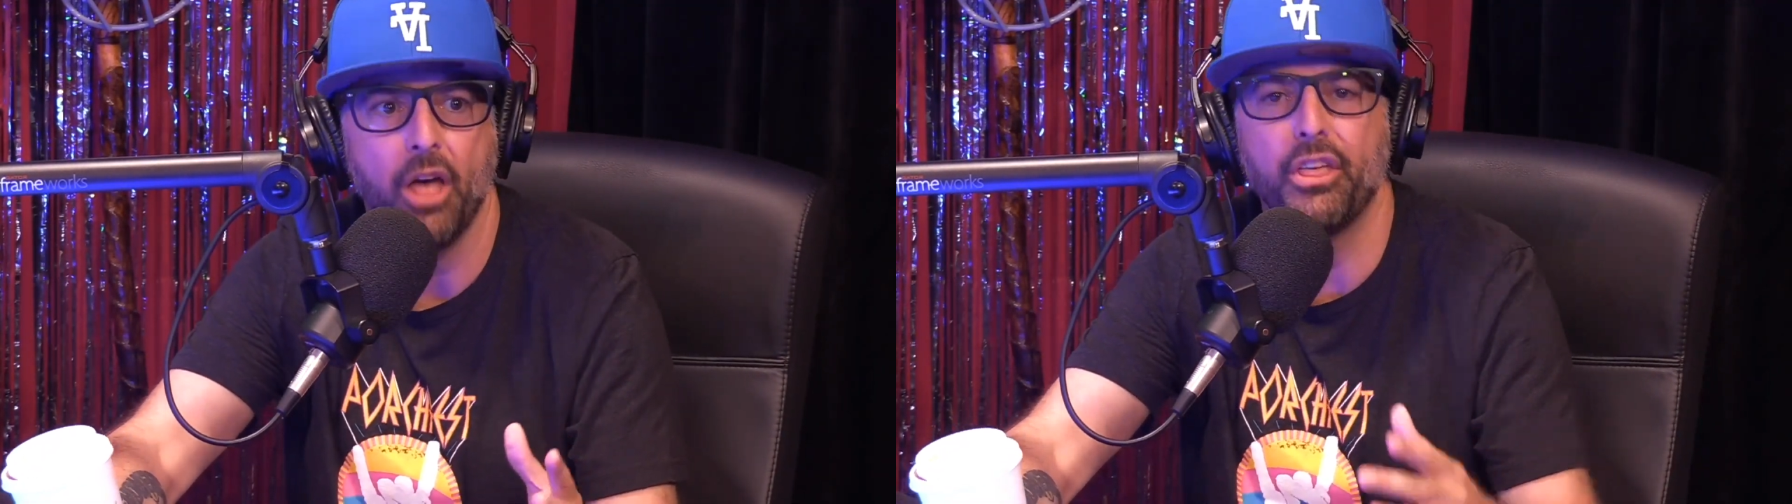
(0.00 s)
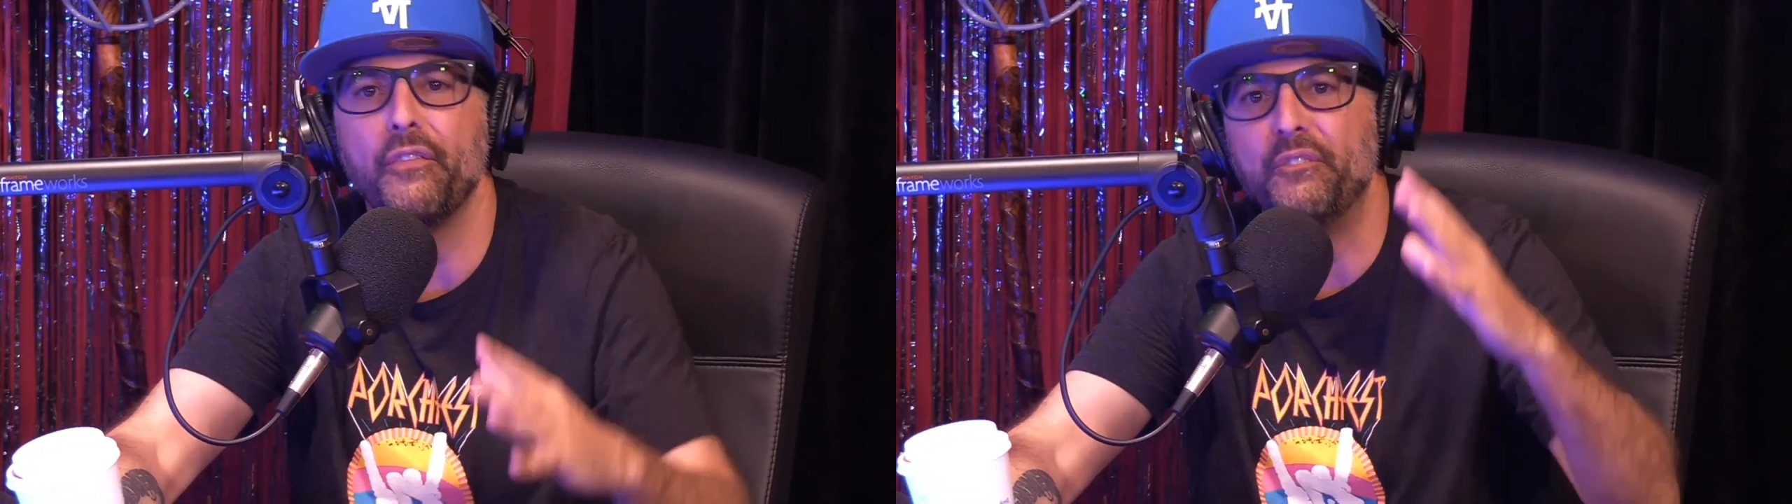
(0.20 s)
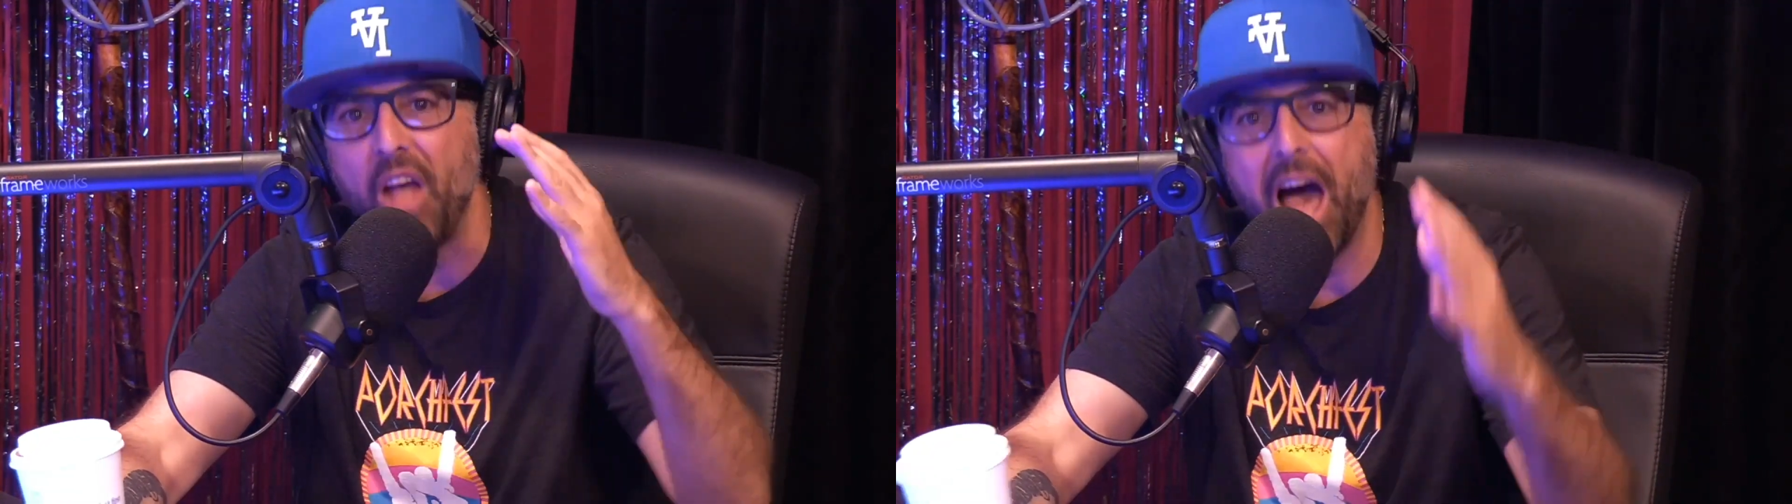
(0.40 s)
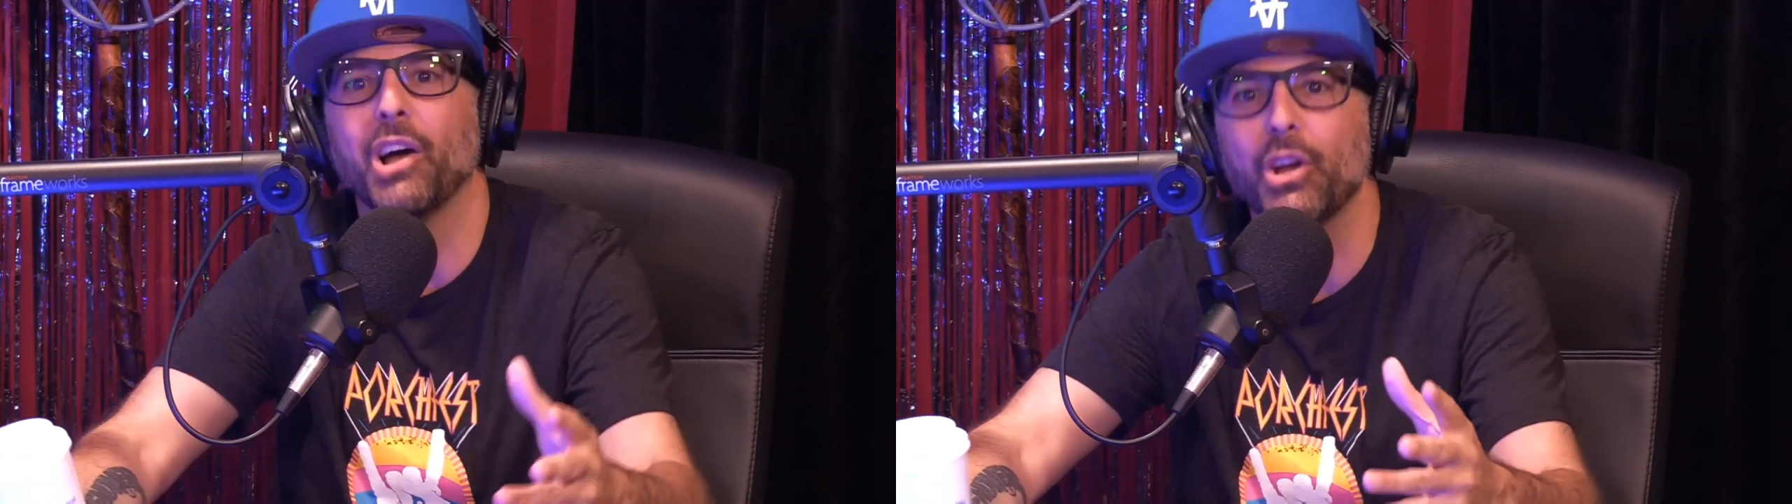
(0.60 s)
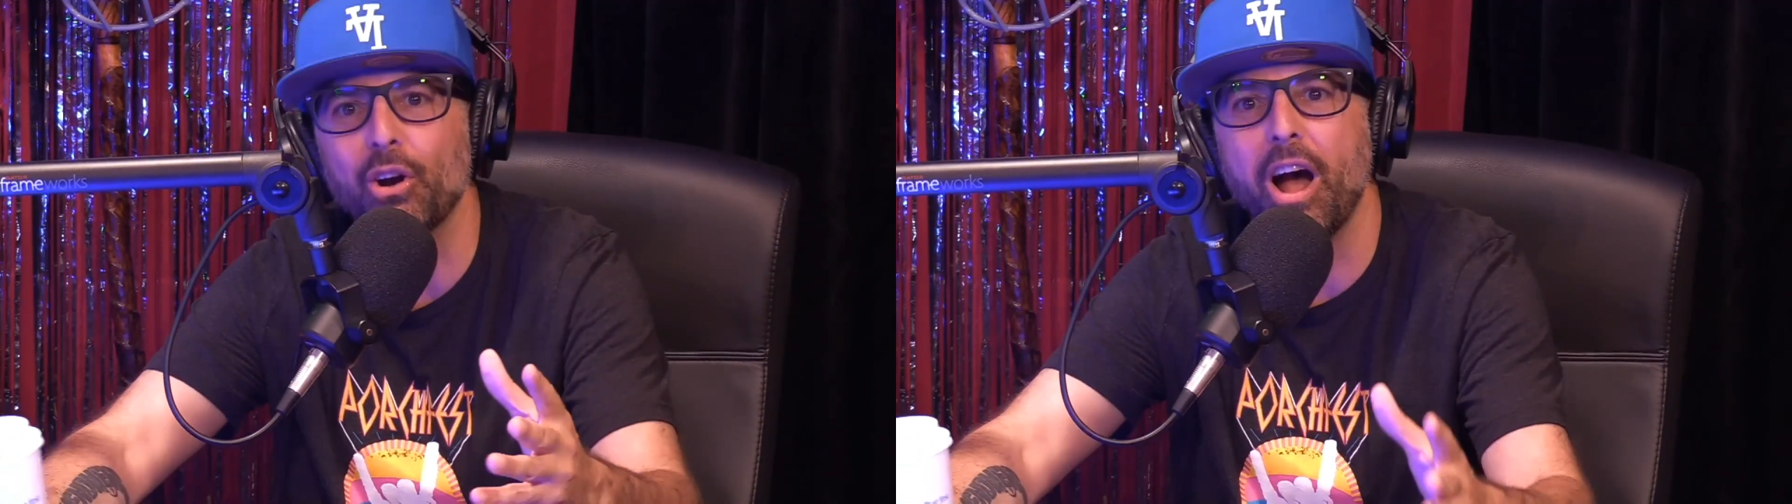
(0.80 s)
The
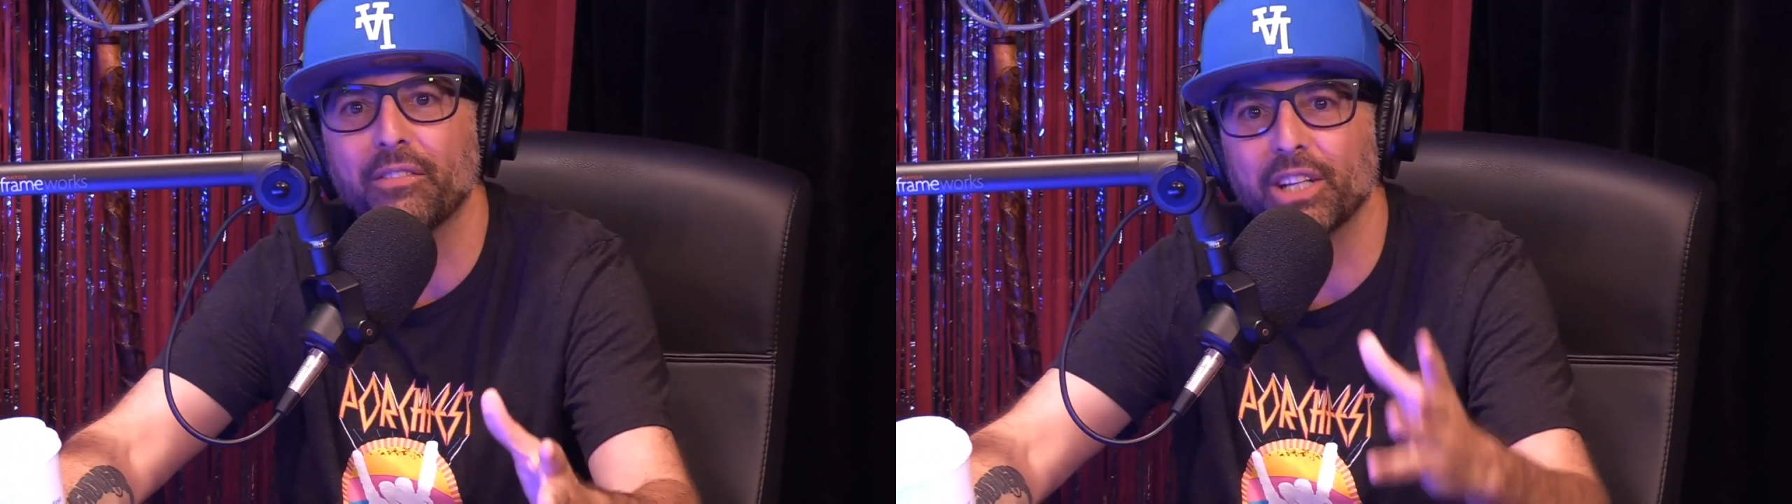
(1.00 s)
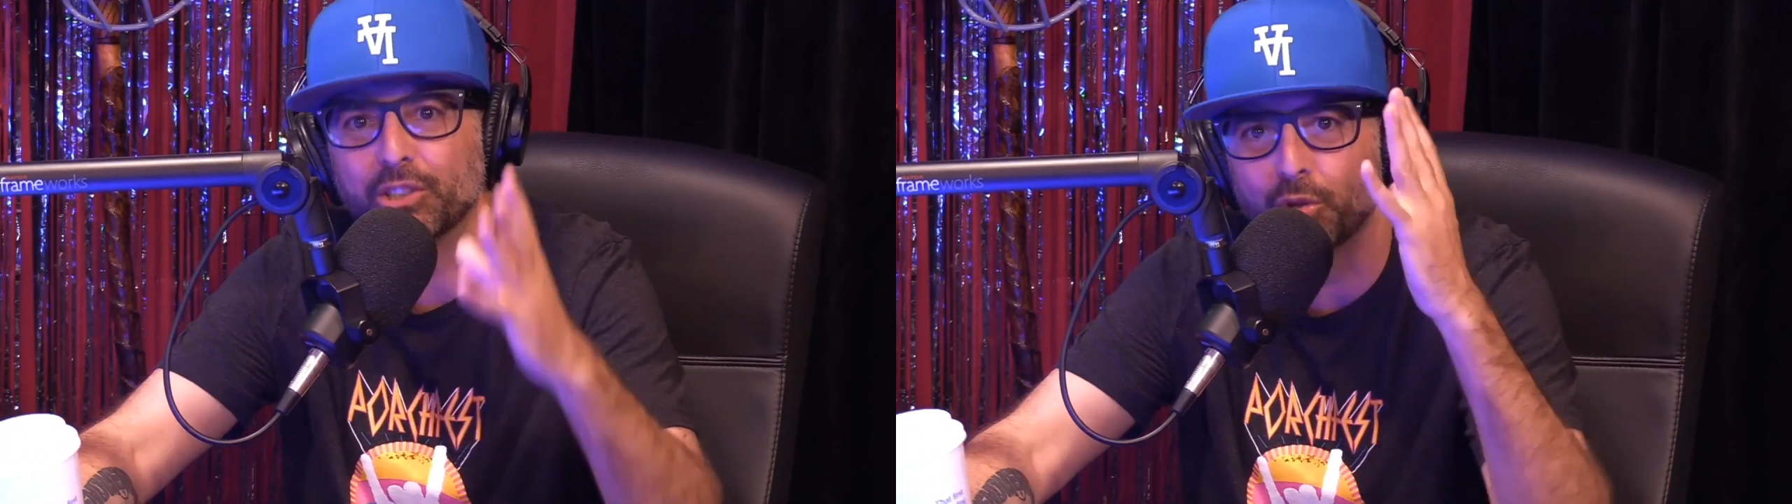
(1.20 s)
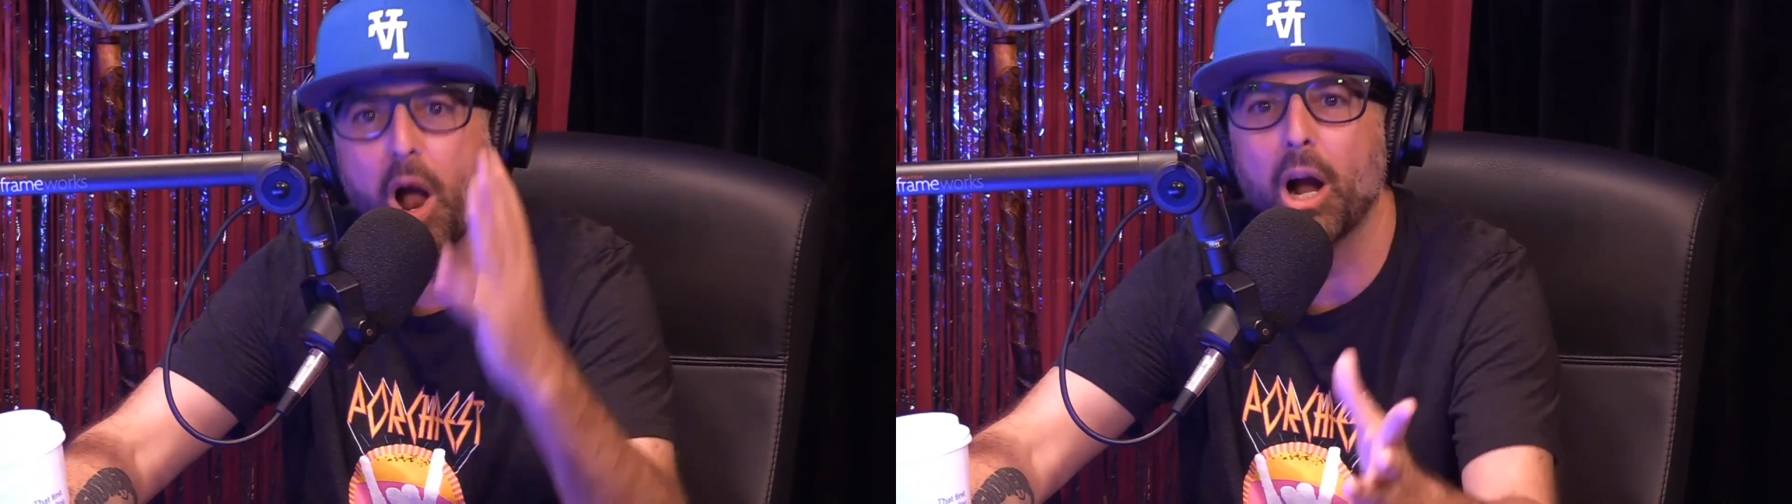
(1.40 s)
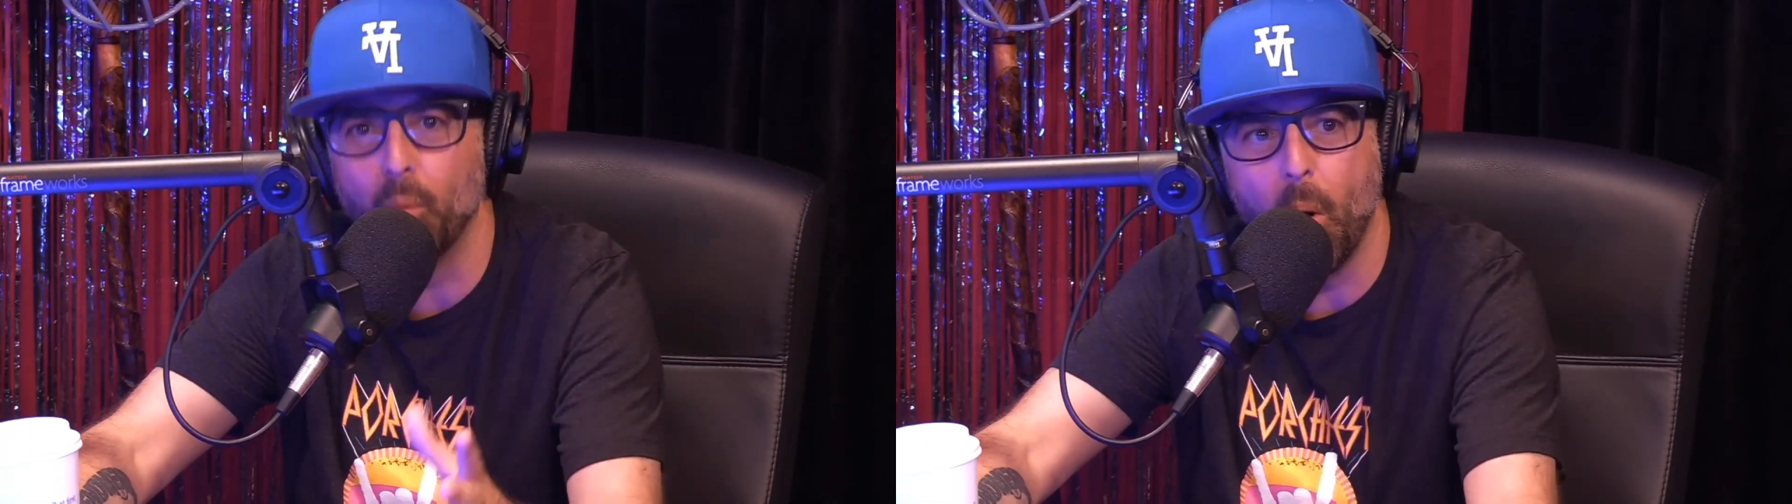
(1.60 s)
failure of the drug